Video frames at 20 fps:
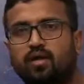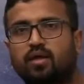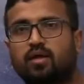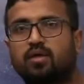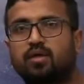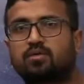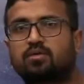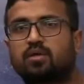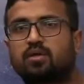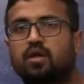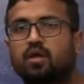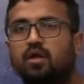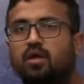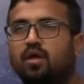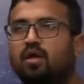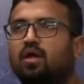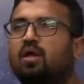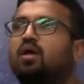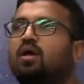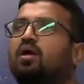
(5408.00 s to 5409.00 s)
is.
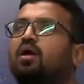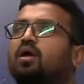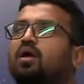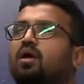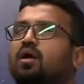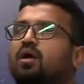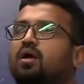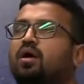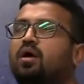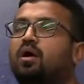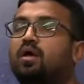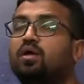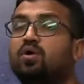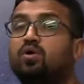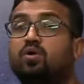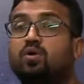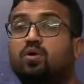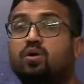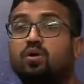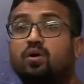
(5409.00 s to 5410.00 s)

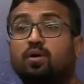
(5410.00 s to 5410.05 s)
I